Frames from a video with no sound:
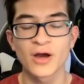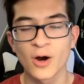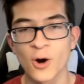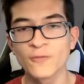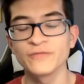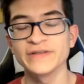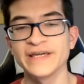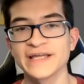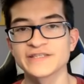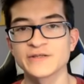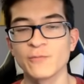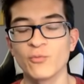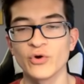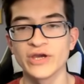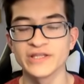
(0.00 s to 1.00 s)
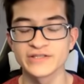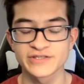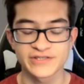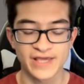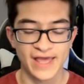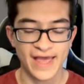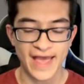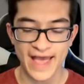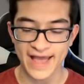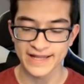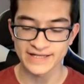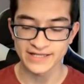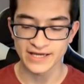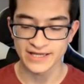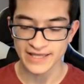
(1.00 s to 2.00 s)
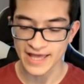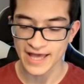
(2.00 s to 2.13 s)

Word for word: hopefully get some wins, and, uh,